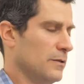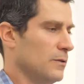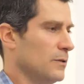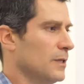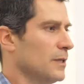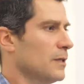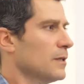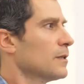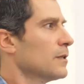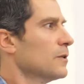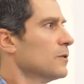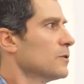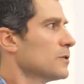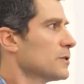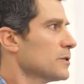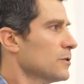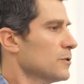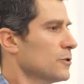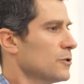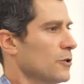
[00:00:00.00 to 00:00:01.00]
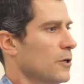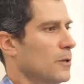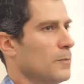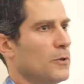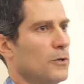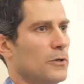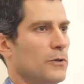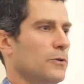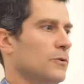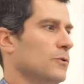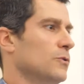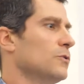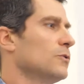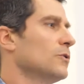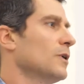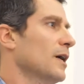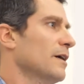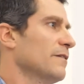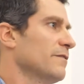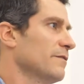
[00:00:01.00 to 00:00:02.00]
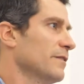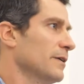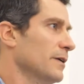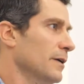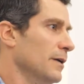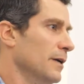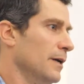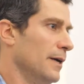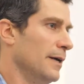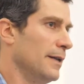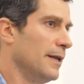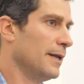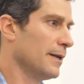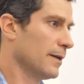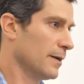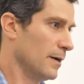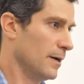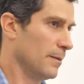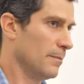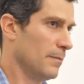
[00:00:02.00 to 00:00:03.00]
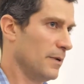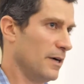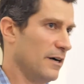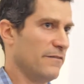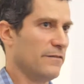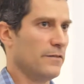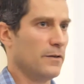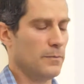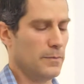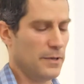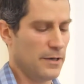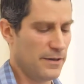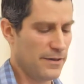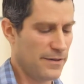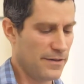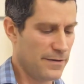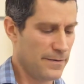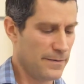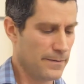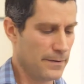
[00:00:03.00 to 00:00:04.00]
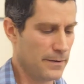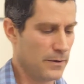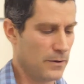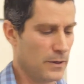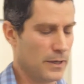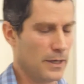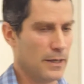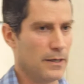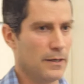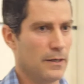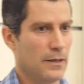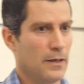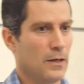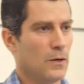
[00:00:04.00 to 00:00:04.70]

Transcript: you didn't lose your job, or you do have an income after birth, okay?